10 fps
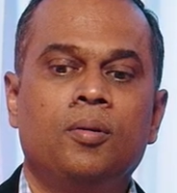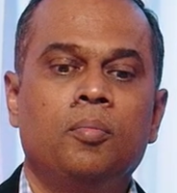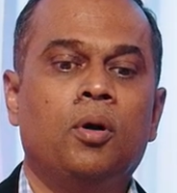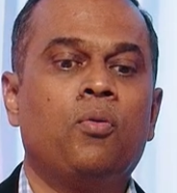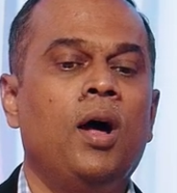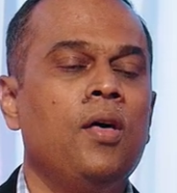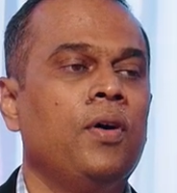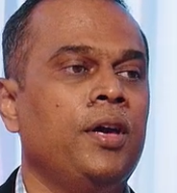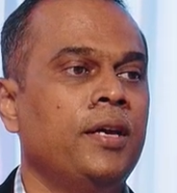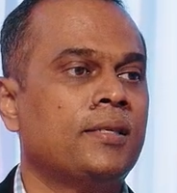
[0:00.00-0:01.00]
But
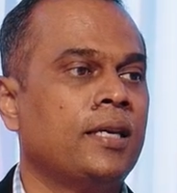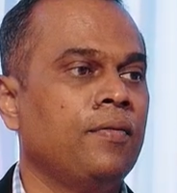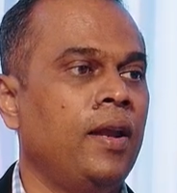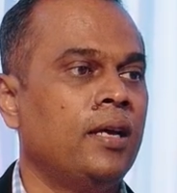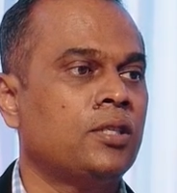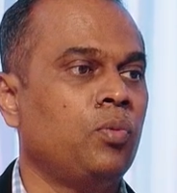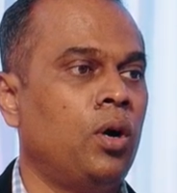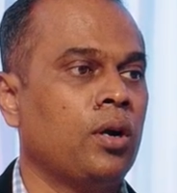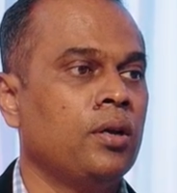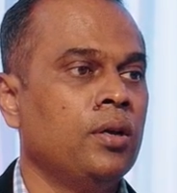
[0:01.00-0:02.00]
rather he has given us
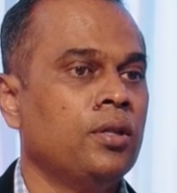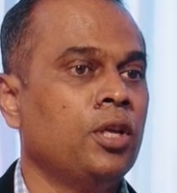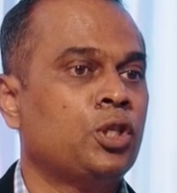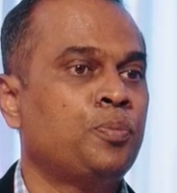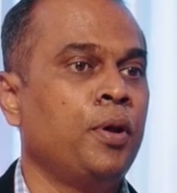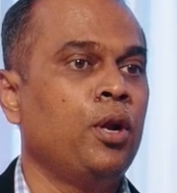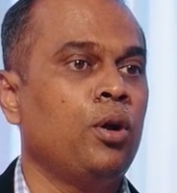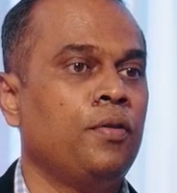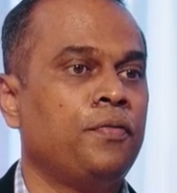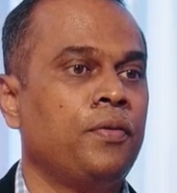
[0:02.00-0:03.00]
what? The spirit
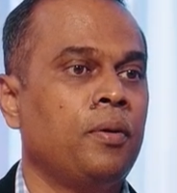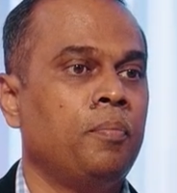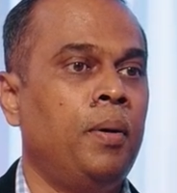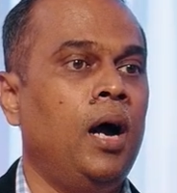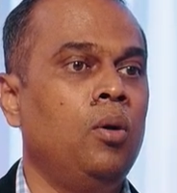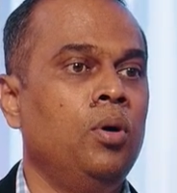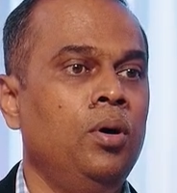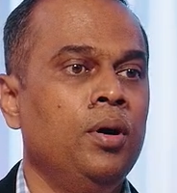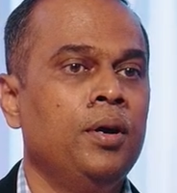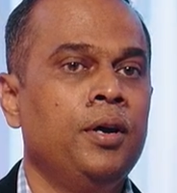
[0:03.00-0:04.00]
of power
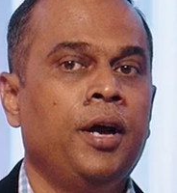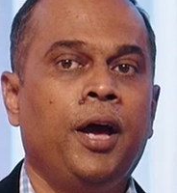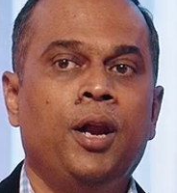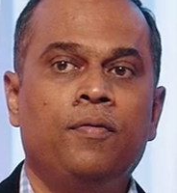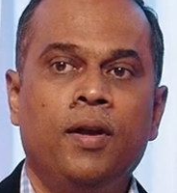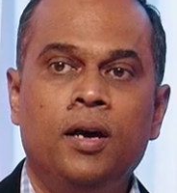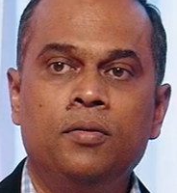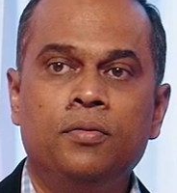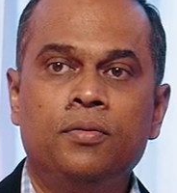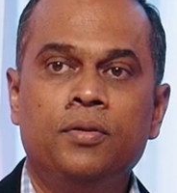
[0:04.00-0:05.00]
and of
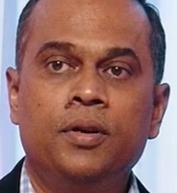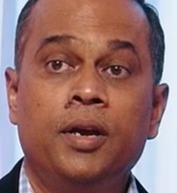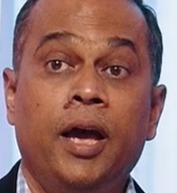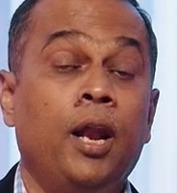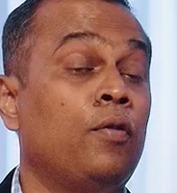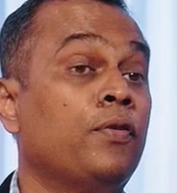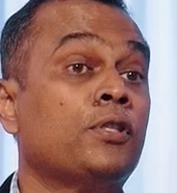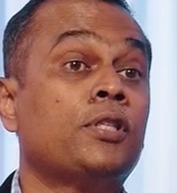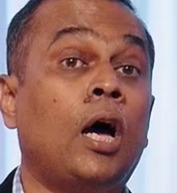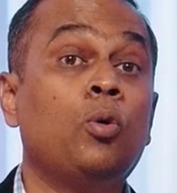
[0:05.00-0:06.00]
love and of a
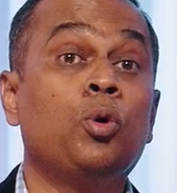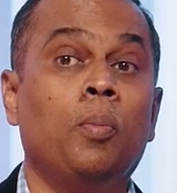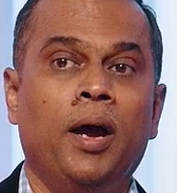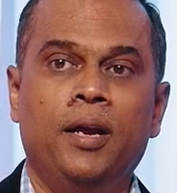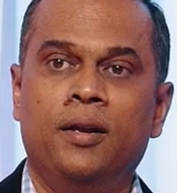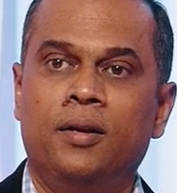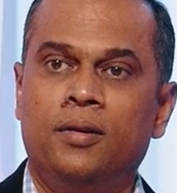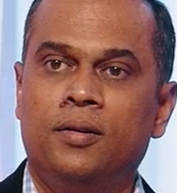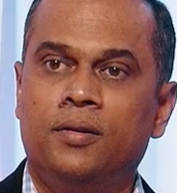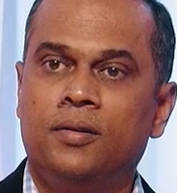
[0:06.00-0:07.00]
sound mind.
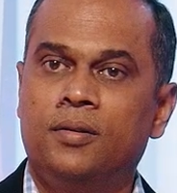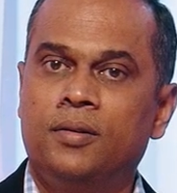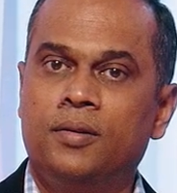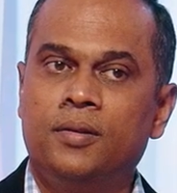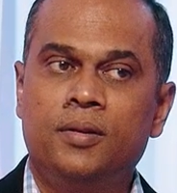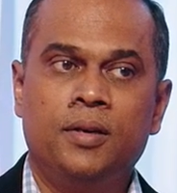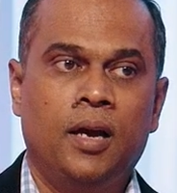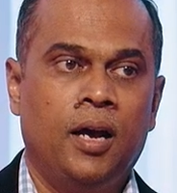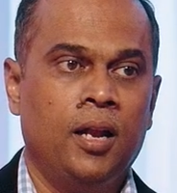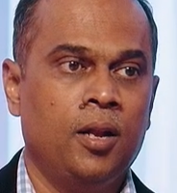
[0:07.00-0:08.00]

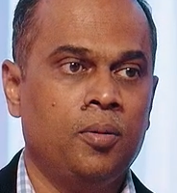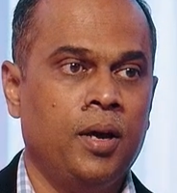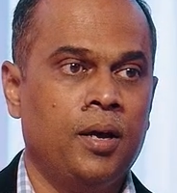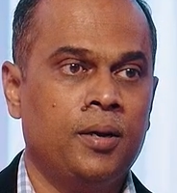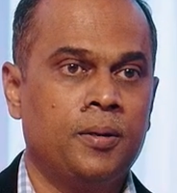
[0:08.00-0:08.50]
Hallelujah.